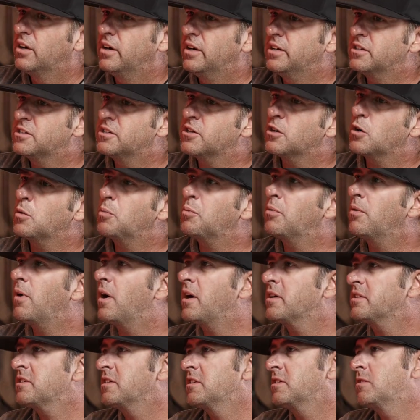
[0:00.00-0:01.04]
Is there a
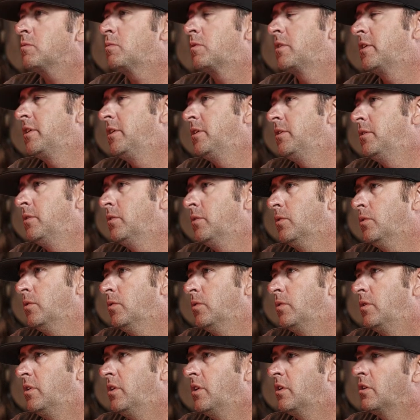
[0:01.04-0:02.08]
process where
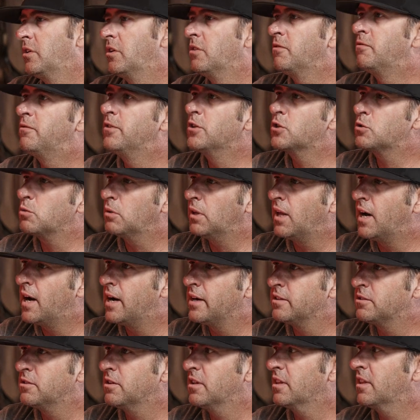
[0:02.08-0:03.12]
you
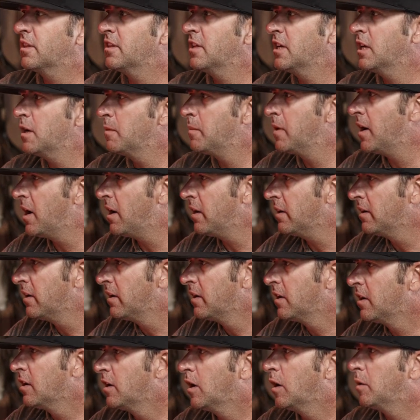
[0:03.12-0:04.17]
visualize, you think about
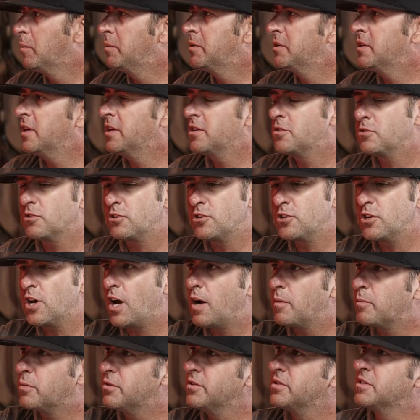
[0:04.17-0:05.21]
a potential
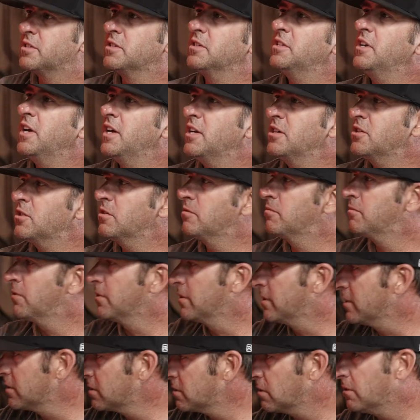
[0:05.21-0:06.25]
shot presentation
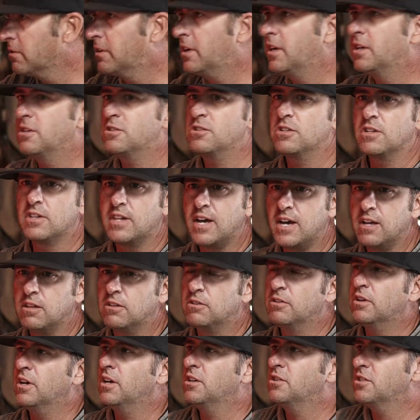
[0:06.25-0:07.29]
for this location, that
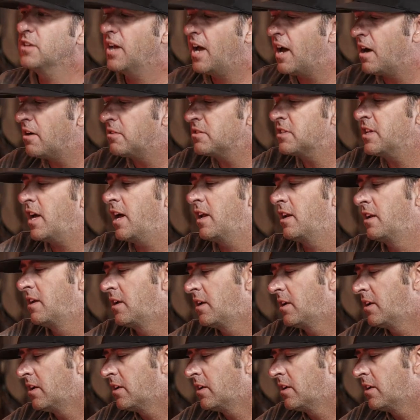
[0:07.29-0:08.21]
location? How's that?